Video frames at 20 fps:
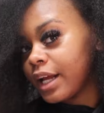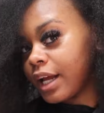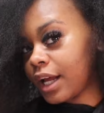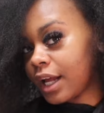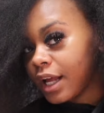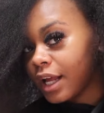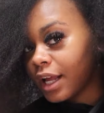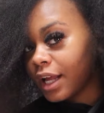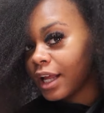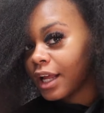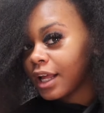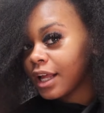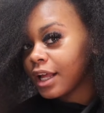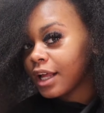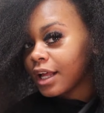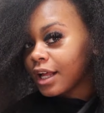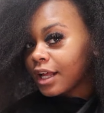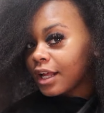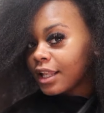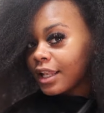it.
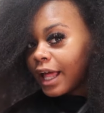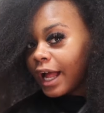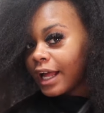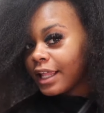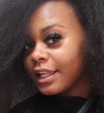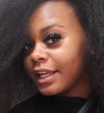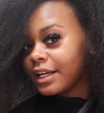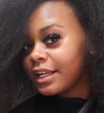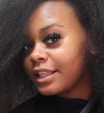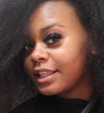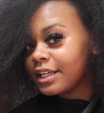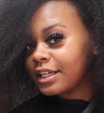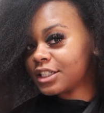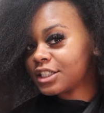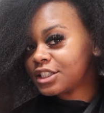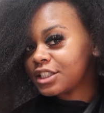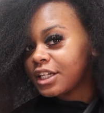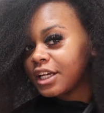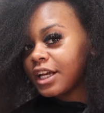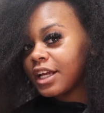Like, look at
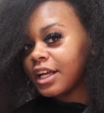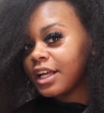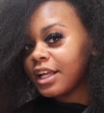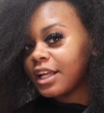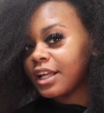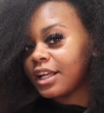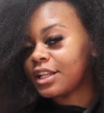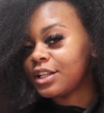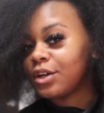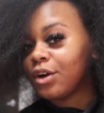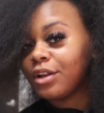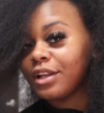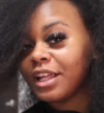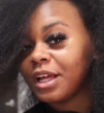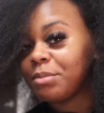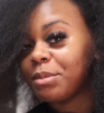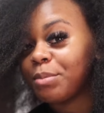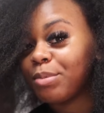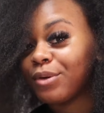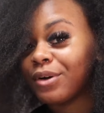this shit. Don't
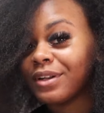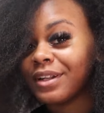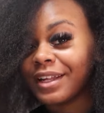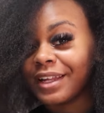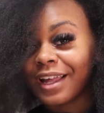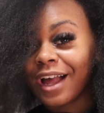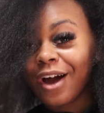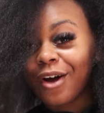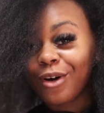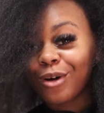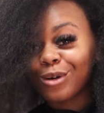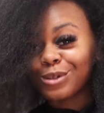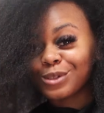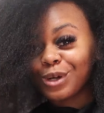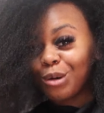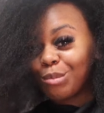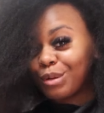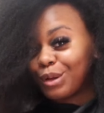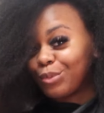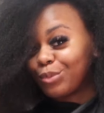let me pull it. Y'all hoes
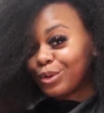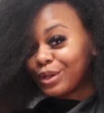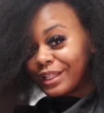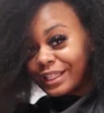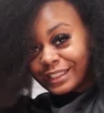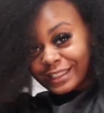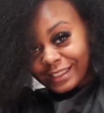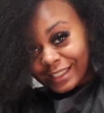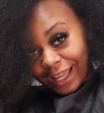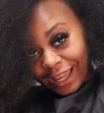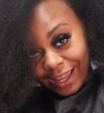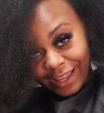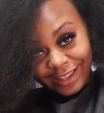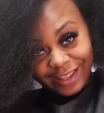gonna be really sick.